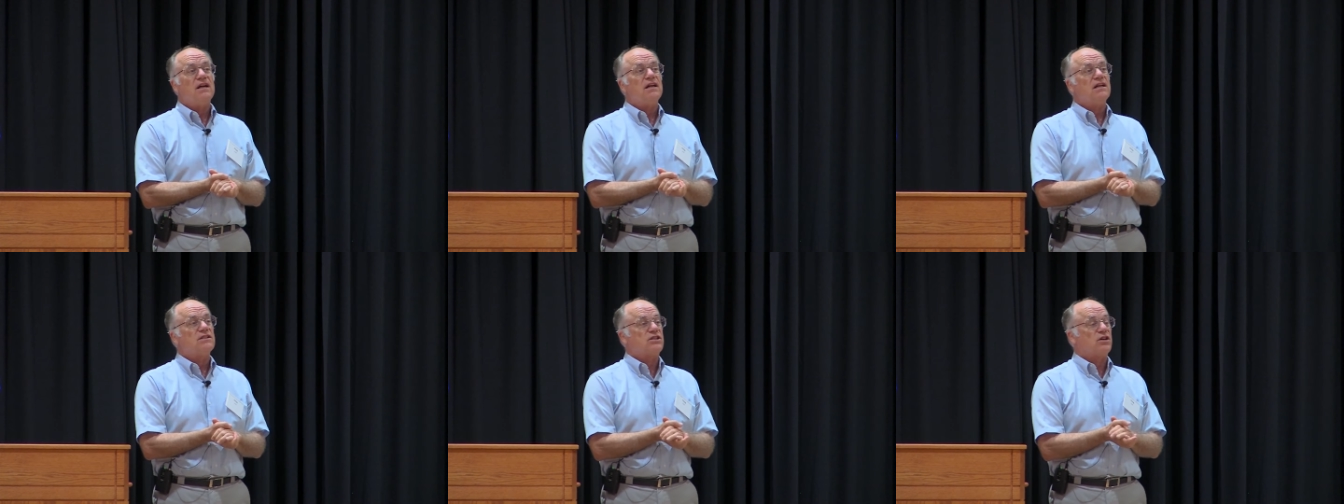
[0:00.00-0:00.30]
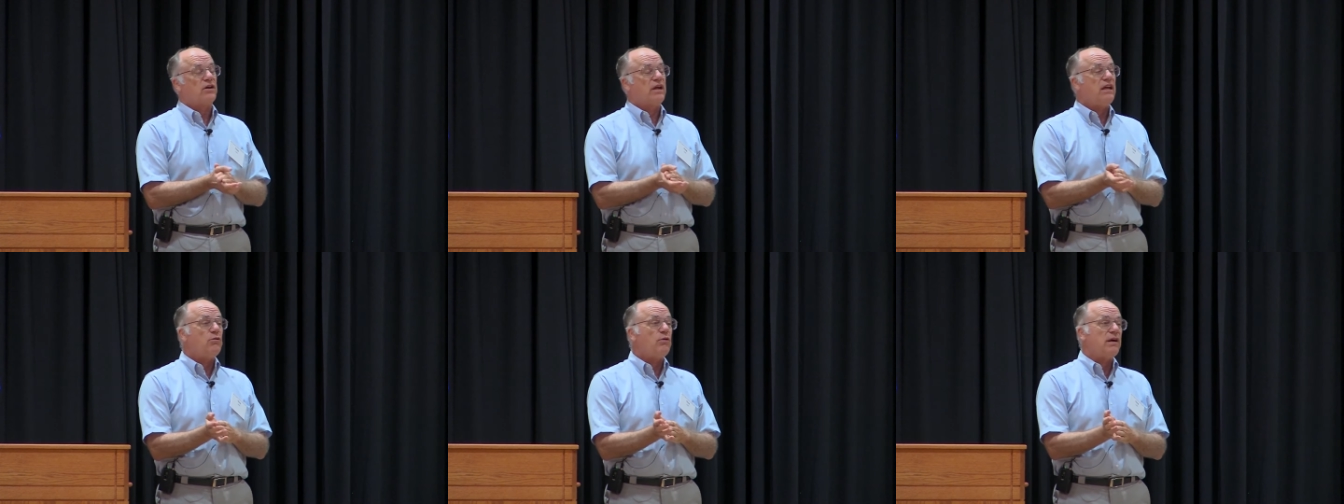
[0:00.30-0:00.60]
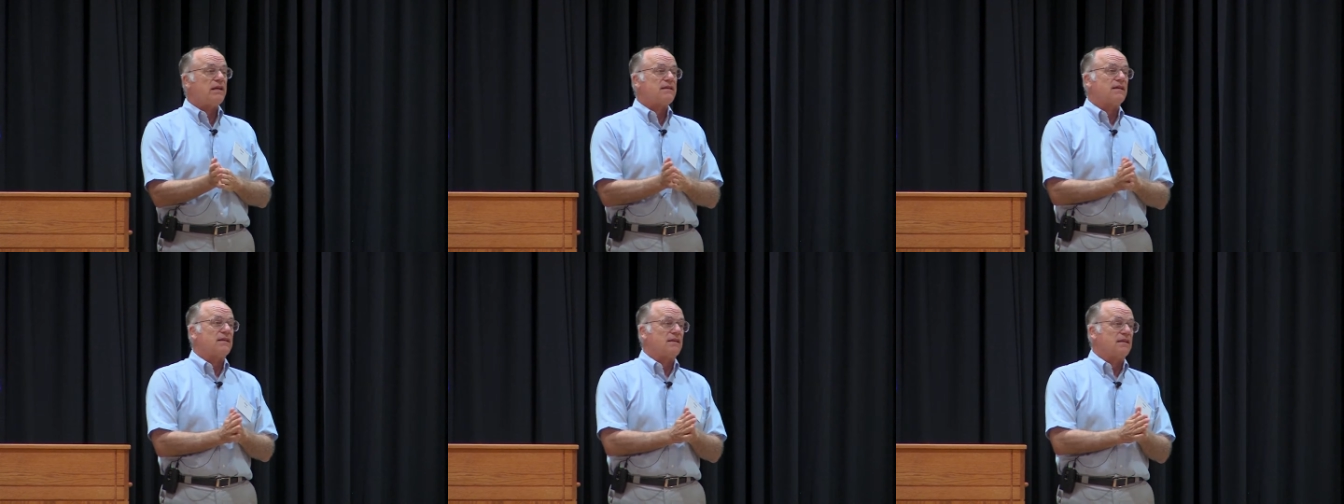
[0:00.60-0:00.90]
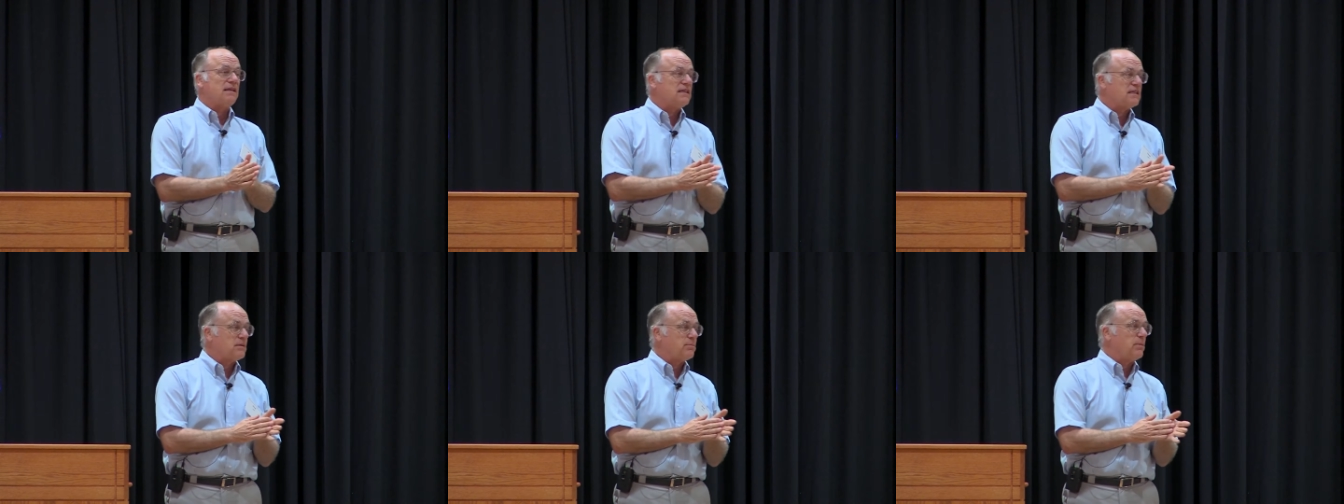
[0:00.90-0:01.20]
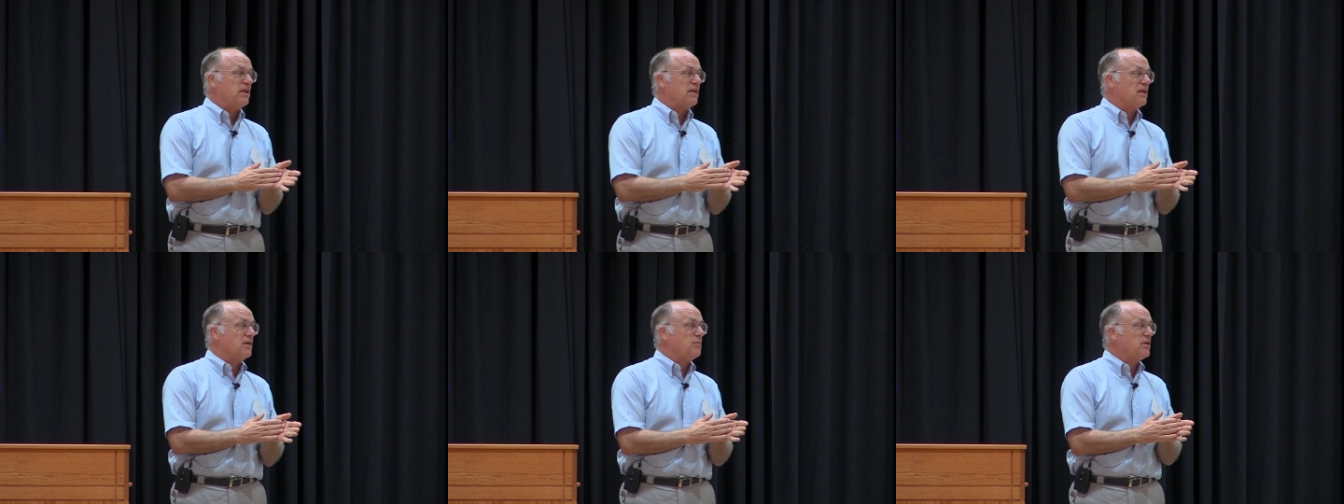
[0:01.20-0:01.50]
So he went to
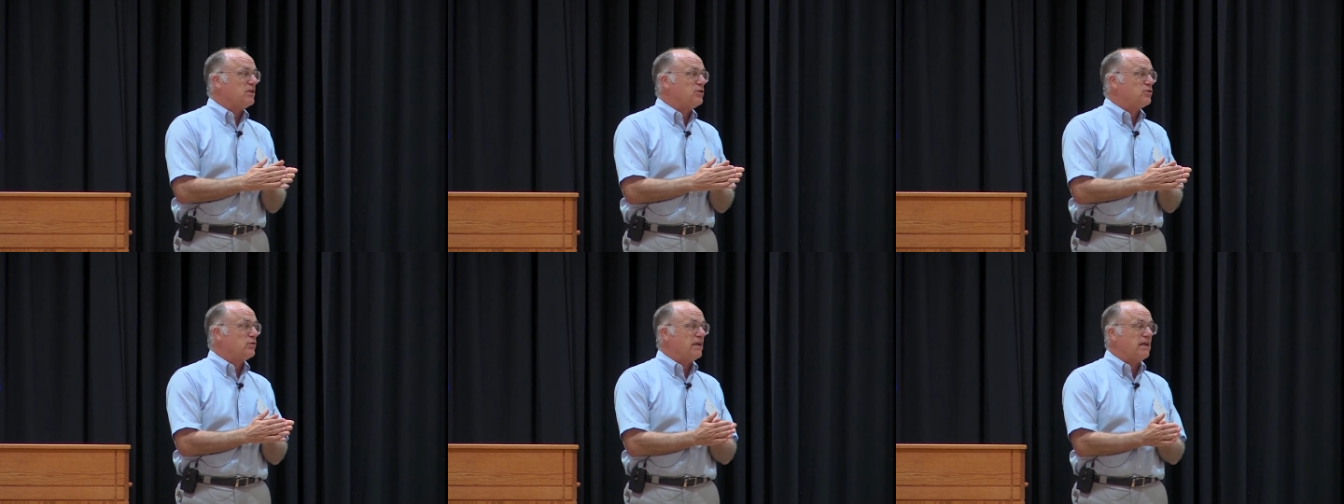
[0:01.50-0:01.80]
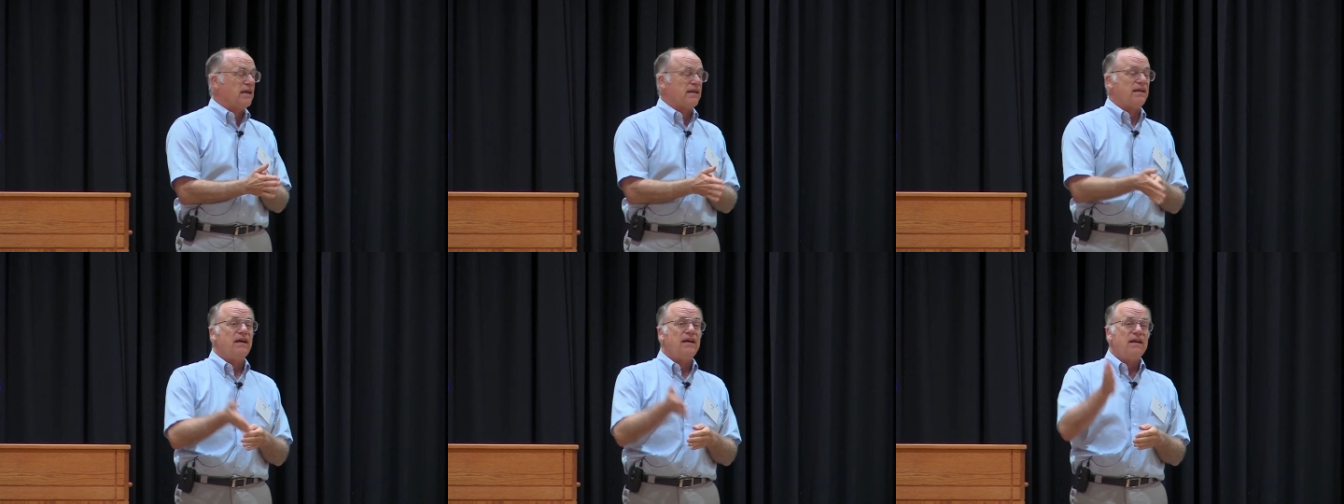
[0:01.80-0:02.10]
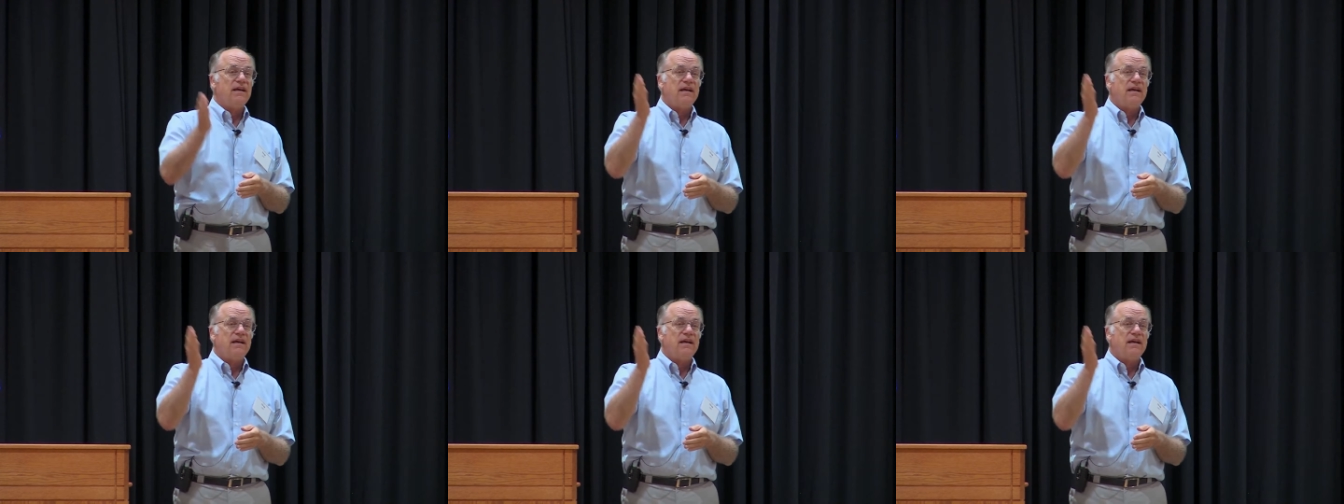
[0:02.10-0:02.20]
Lisbon and Madrid